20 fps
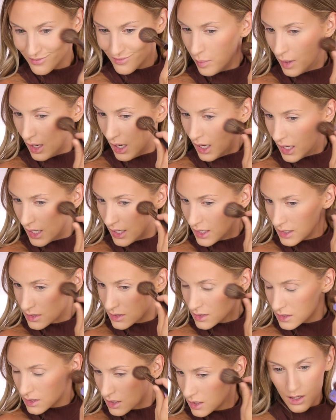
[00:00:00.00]
but
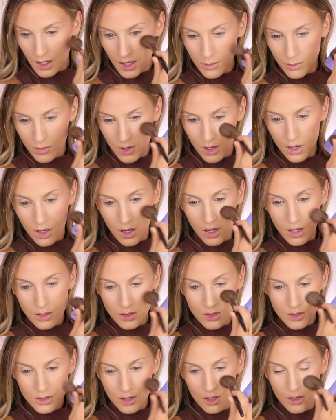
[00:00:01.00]
I'm
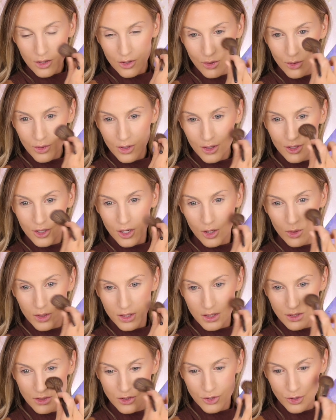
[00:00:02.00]
also
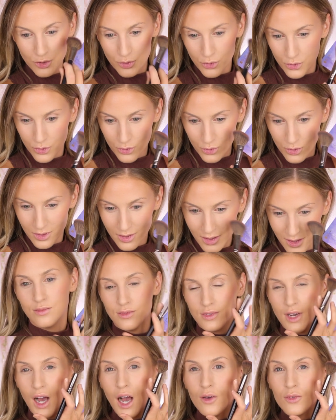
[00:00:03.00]
going to
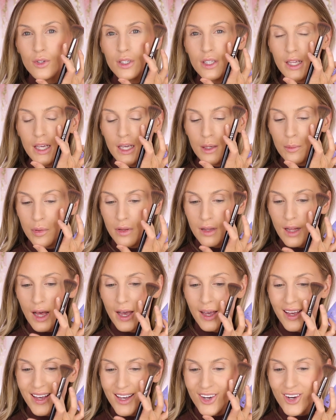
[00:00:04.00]
not really
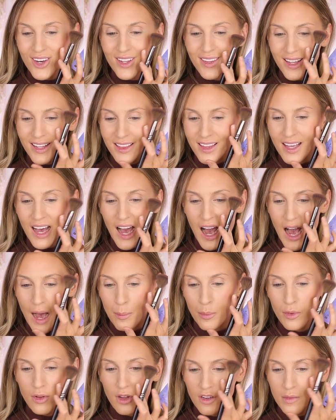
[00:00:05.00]
apply it on like the
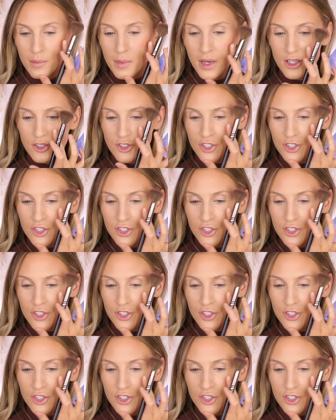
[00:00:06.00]
apple of my